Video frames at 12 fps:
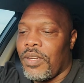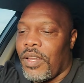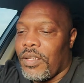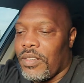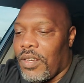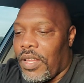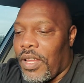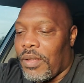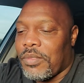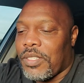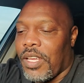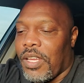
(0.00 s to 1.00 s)
I look like
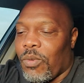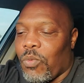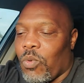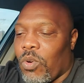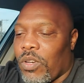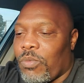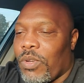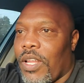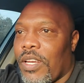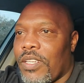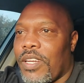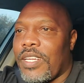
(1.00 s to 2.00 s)
I'm scared of water, but
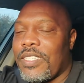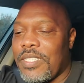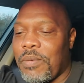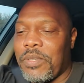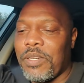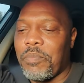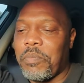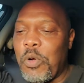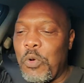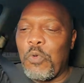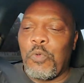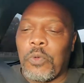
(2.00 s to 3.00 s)
I look like jumping in a
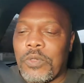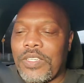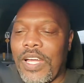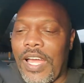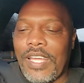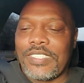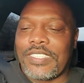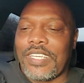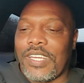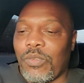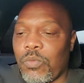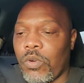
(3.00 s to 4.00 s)
pool. No, I ain't
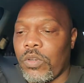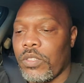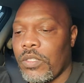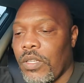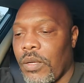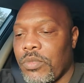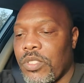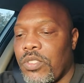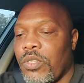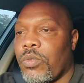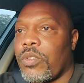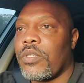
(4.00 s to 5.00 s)
scared of water. I'm just
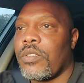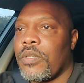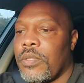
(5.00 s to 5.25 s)
joking.